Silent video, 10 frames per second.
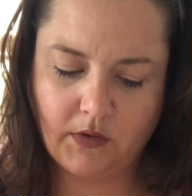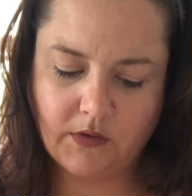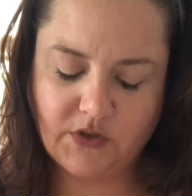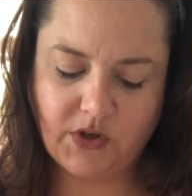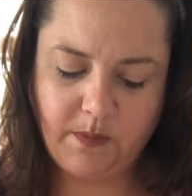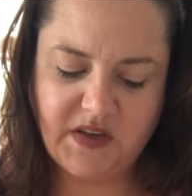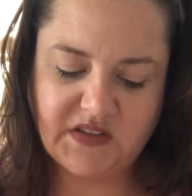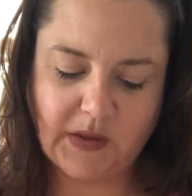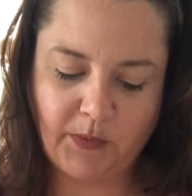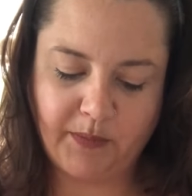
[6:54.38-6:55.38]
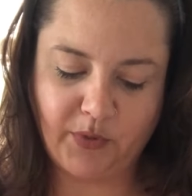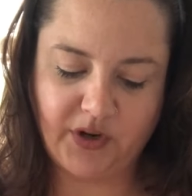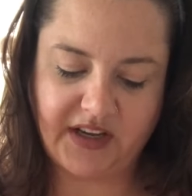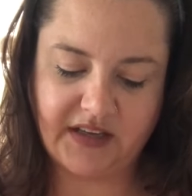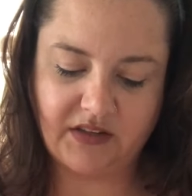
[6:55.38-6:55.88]
This could be someone
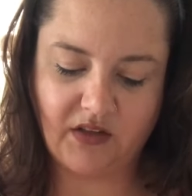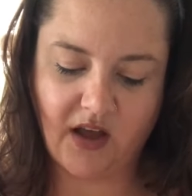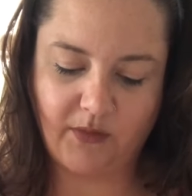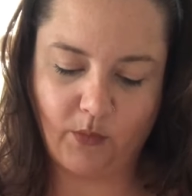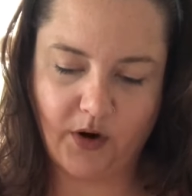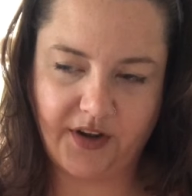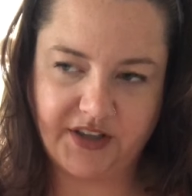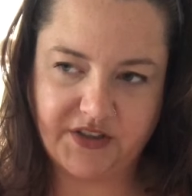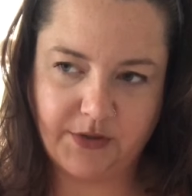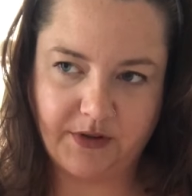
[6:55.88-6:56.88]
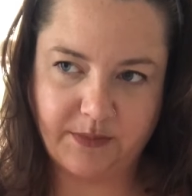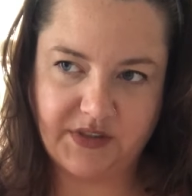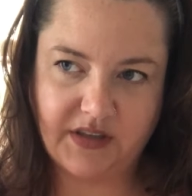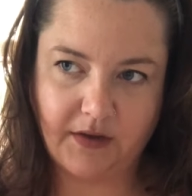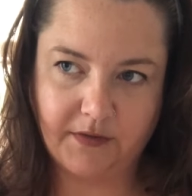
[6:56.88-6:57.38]
putting in a lot of work into
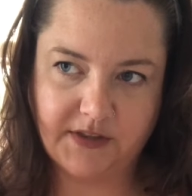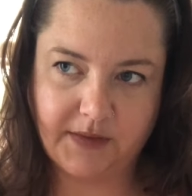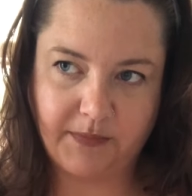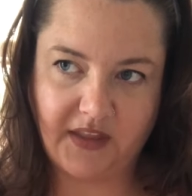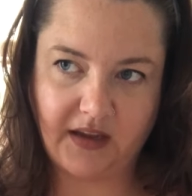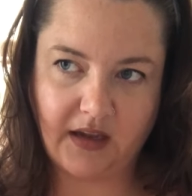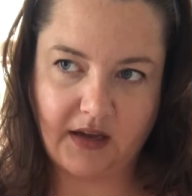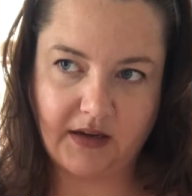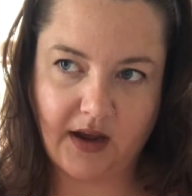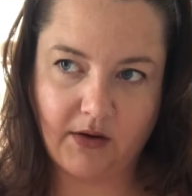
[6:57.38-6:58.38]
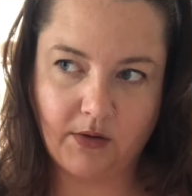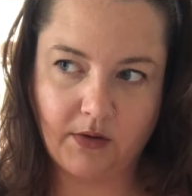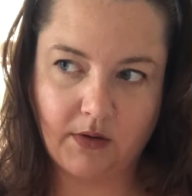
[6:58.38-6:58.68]
themselves, I'm thinking now.